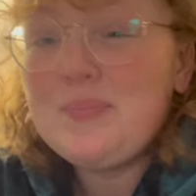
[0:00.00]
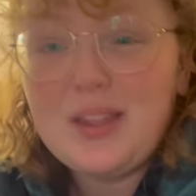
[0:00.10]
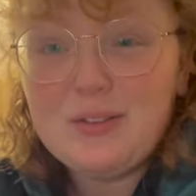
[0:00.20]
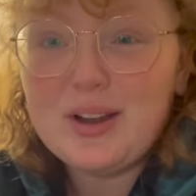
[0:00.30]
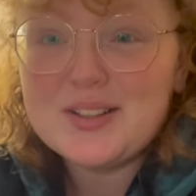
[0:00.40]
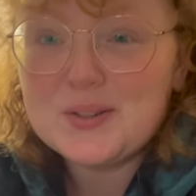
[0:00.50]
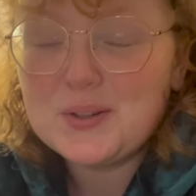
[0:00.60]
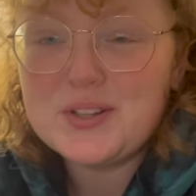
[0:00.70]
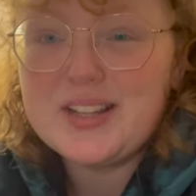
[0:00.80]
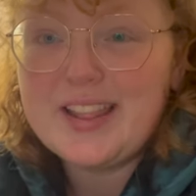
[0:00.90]
if you guys are
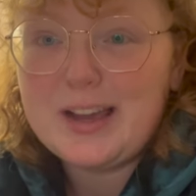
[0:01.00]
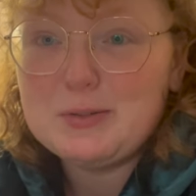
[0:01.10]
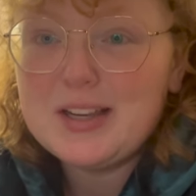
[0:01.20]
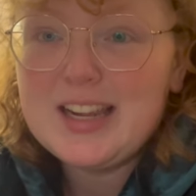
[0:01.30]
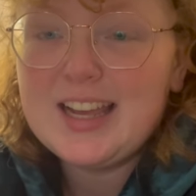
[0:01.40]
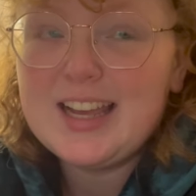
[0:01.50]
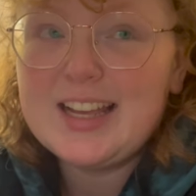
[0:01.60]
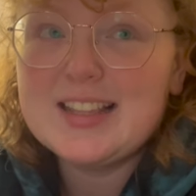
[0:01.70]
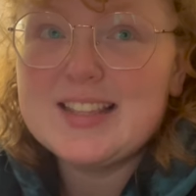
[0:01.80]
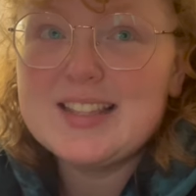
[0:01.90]
interested in that one.
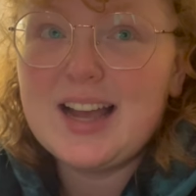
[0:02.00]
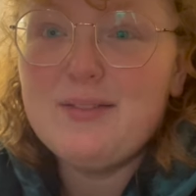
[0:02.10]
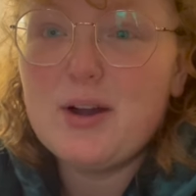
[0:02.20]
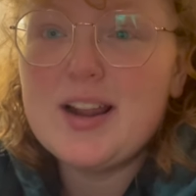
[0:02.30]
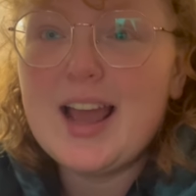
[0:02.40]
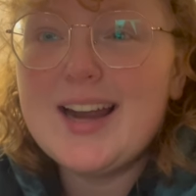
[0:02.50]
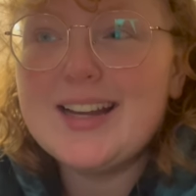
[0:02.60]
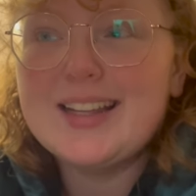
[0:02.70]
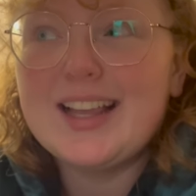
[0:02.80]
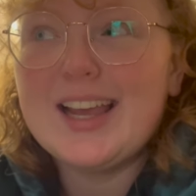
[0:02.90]
It's, I've already
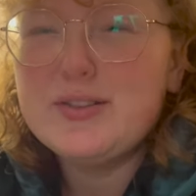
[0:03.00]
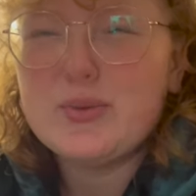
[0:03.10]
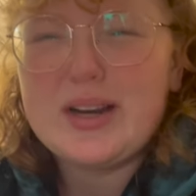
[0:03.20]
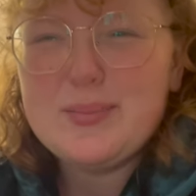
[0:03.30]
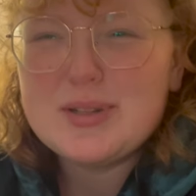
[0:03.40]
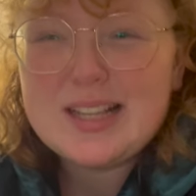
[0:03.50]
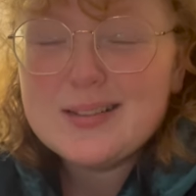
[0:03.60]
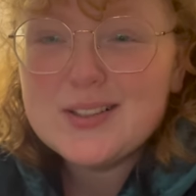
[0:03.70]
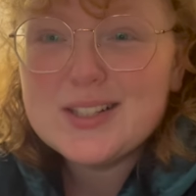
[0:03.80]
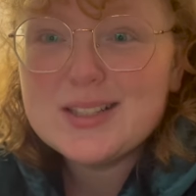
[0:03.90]
edited like 20%
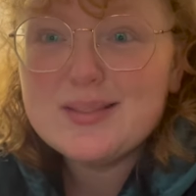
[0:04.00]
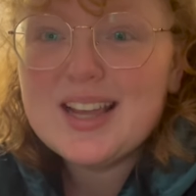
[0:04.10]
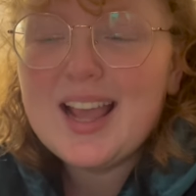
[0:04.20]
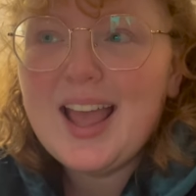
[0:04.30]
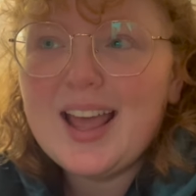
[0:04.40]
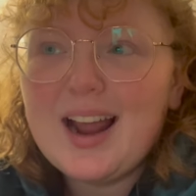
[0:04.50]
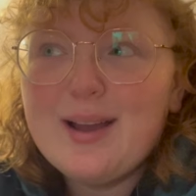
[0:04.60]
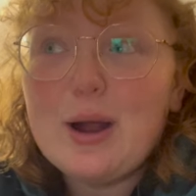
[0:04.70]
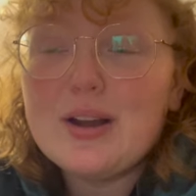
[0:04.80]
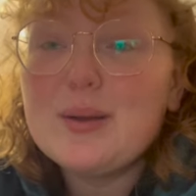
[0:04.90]
of it or something, and
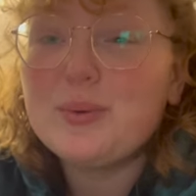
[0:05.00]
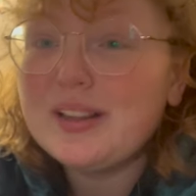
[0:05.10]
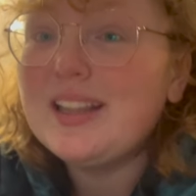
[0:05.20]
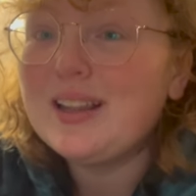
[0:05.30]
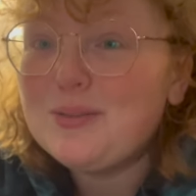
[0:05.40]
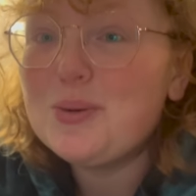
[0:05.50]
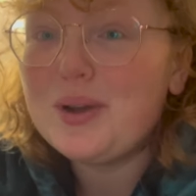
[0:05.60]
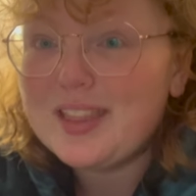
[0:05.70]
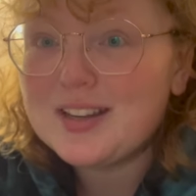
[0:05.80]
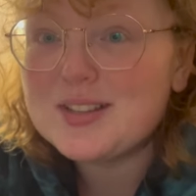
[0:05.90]
I already really love the
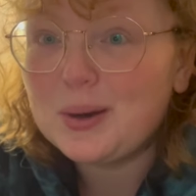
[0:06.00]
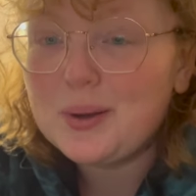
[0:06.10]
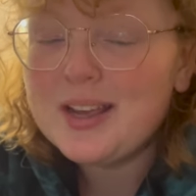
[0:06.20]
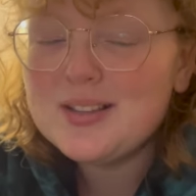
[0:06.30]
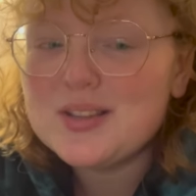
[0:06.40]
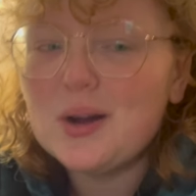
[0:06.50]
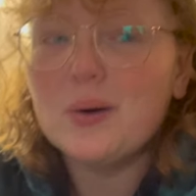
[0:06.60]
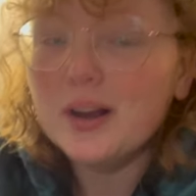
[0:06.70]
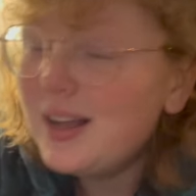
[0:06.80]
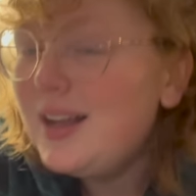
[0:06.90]
way that it's going,
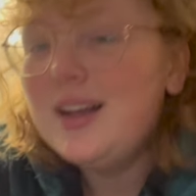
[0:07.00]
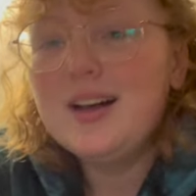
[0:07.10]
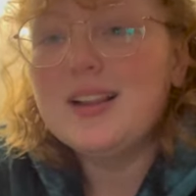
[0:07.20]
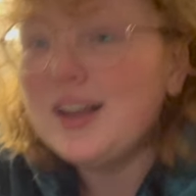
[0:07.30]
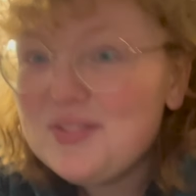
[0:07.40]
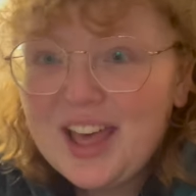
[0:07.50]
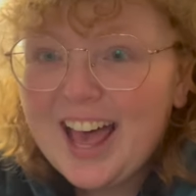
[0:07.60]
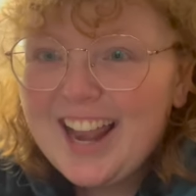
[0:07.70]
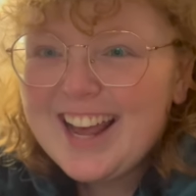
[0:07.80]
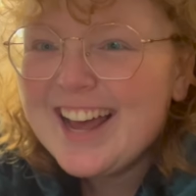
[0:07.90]
so love
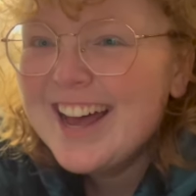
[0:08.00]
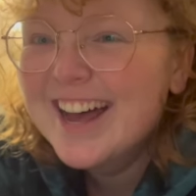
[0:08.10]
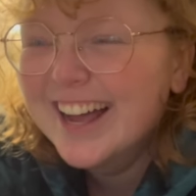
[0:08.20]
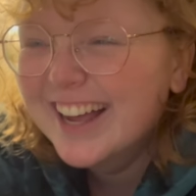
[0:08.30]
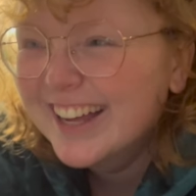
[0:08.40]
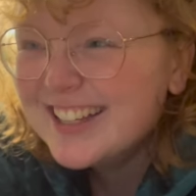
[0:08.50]
that.